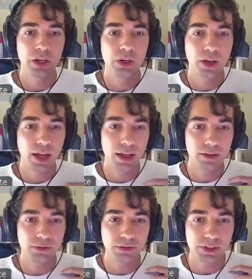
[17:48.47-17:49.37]
you
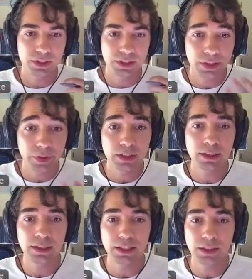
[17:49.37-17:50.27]
have a
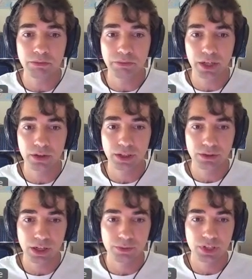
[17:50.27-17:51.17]
significantly better than
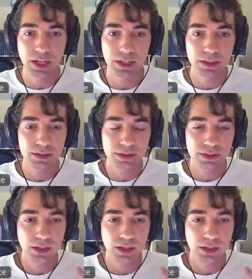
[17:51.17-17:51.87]
random chance